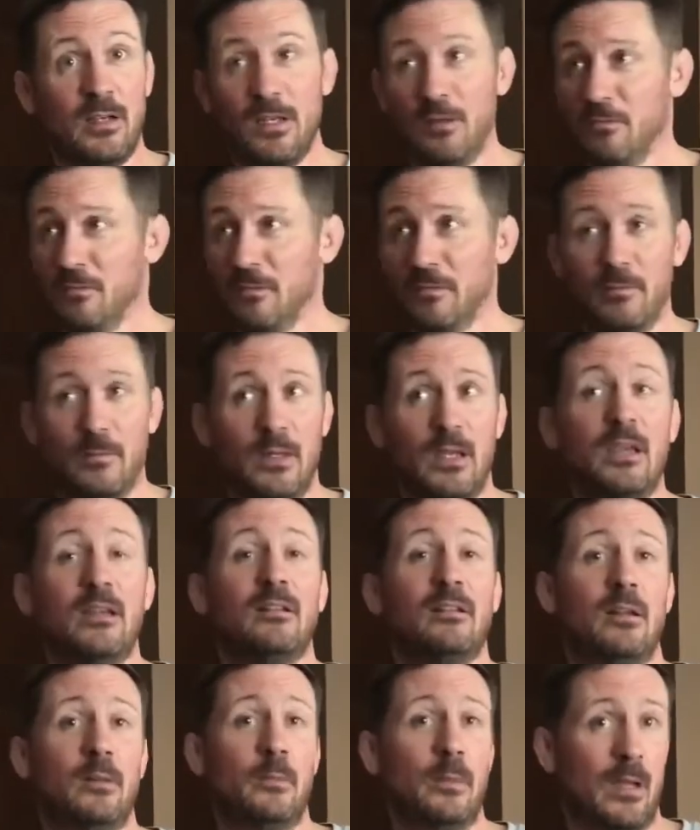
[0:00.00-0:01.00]
he would
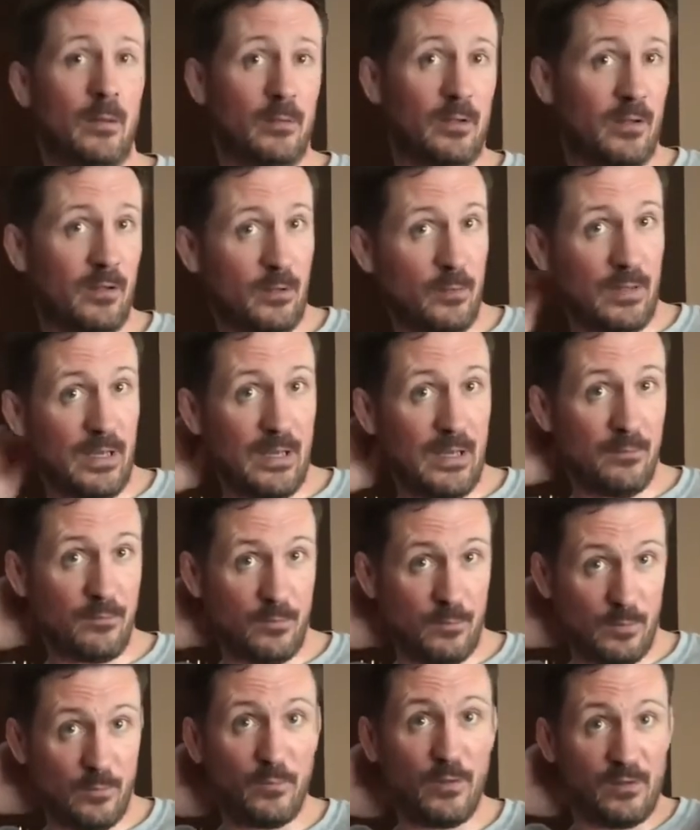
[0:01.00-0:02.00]
easily be able to do that
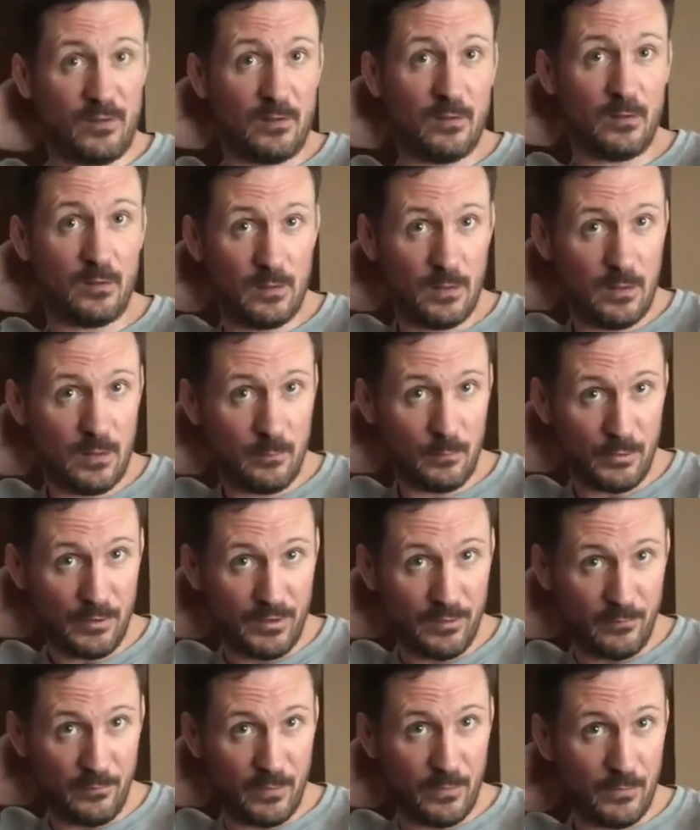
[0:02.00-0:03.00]
from a physical
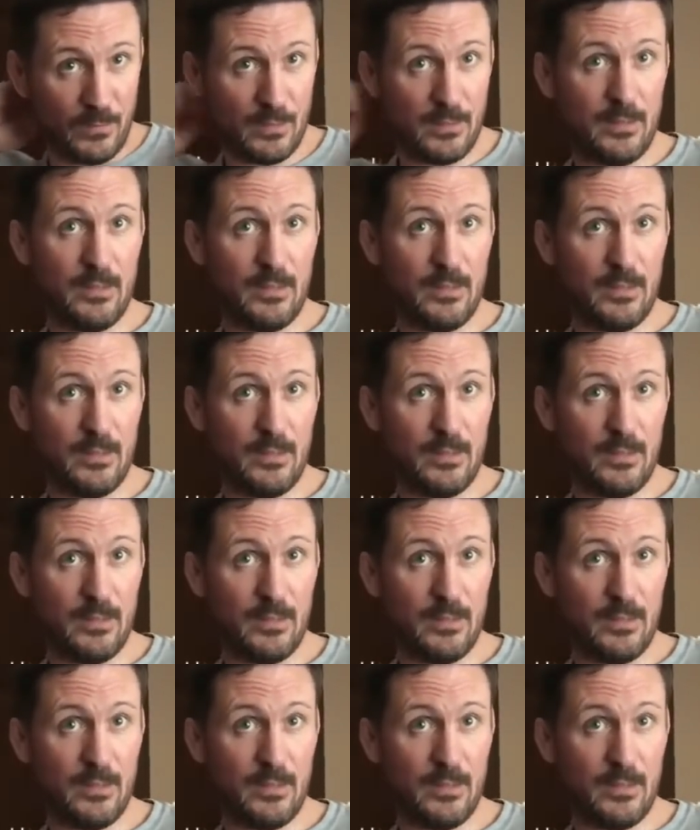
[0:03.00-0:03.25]
point of view,